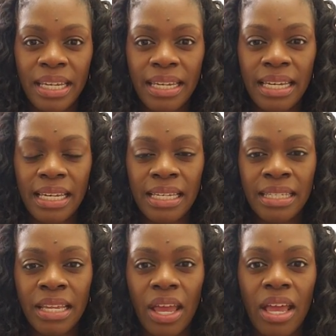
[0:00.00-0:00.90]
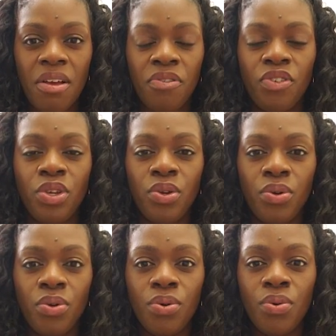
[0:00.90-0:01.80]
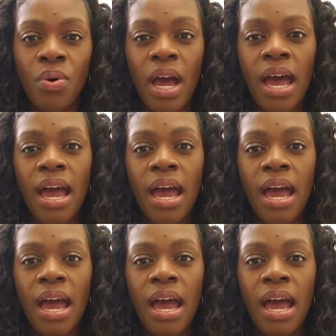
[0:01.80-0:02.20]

is if you